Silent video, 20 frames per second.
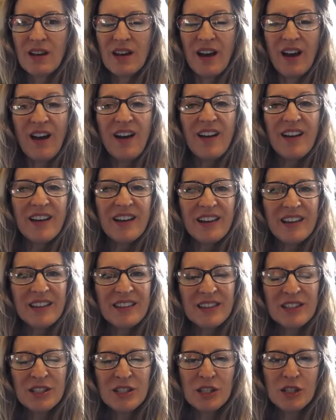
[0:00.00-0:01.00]
Hi,
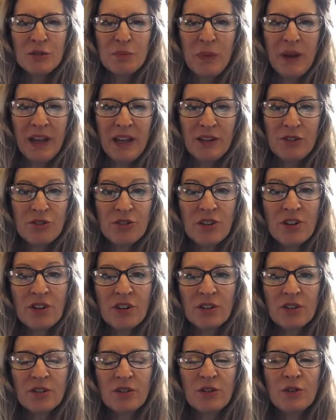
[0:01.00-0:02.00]
this is Petra
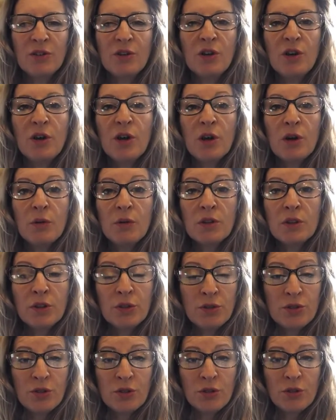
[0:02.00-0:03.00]
Cardinal with
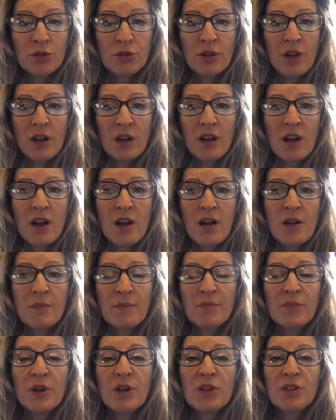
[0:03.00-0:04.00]

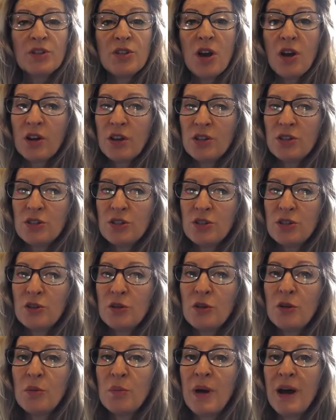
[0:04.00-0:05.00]
LucyCrew.com talking to you
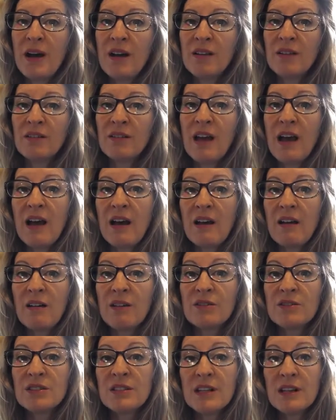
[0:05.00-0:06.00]
about how
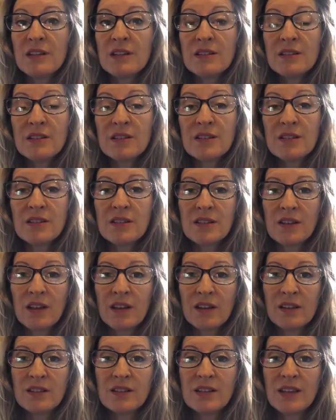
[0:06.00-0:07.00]
dentist
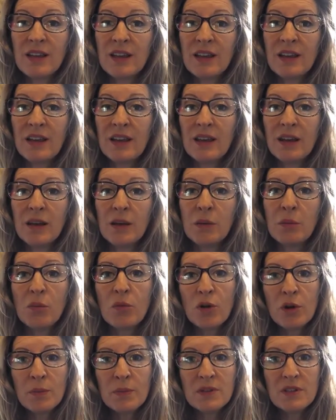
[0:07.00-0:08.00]
sites can get
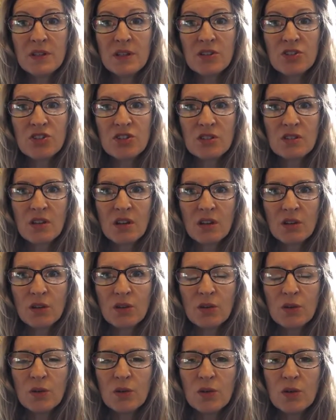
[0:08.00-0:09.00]
more positions on
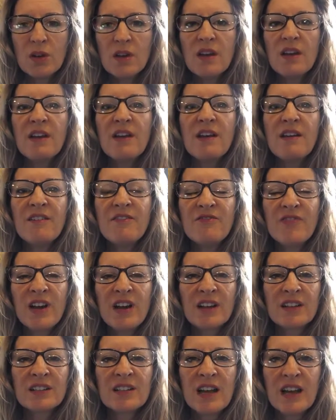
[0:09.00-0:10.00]
Google. In
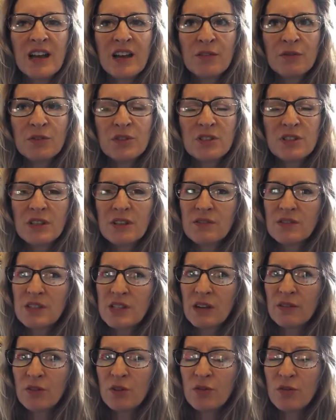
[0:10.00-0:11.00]
fact, I've received
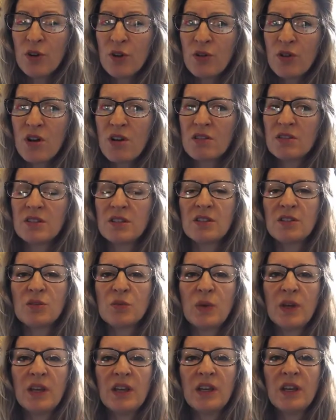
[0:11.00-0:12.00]
several phone calls this
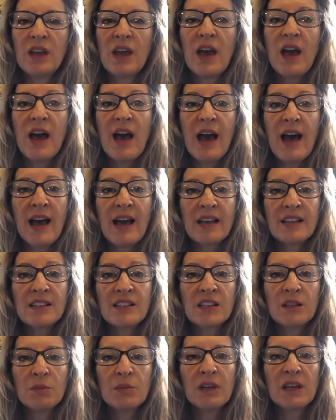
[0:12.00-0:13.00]
week
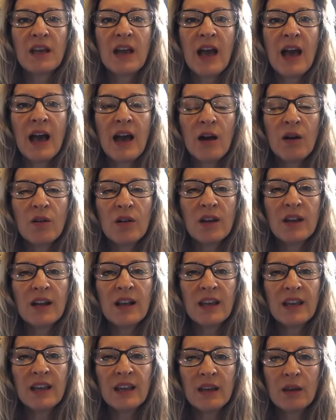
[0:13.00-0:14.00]
asking me how can I
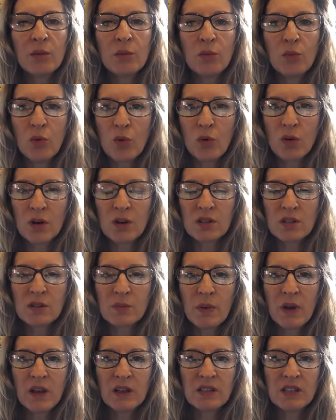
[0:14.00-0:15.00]
get more
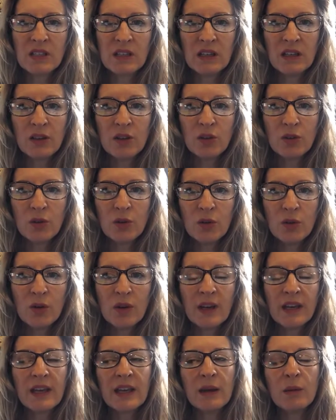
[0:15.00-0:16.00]
spots in Google
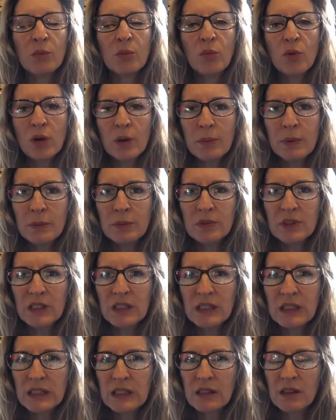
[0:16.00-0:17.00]
and get more people to
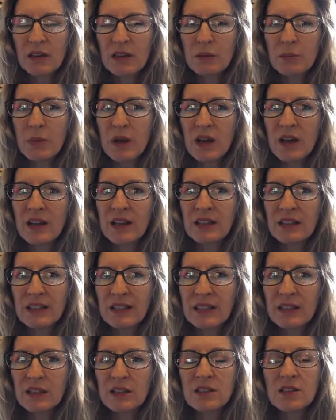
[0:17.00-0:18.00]
click on my
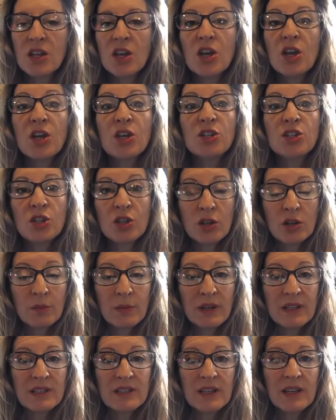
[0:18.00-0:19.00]
links to go to
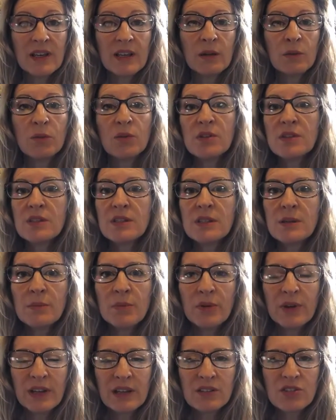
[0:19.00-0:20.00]
my site. Well, the simple
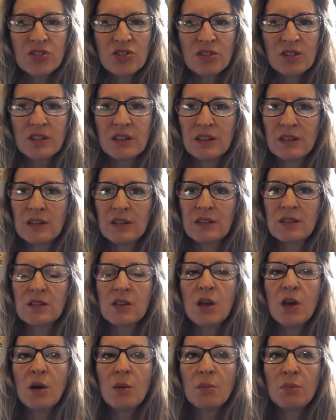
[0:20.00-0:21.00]
answer is
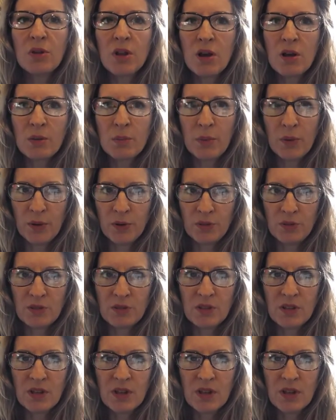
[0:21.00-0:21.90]
blog posts.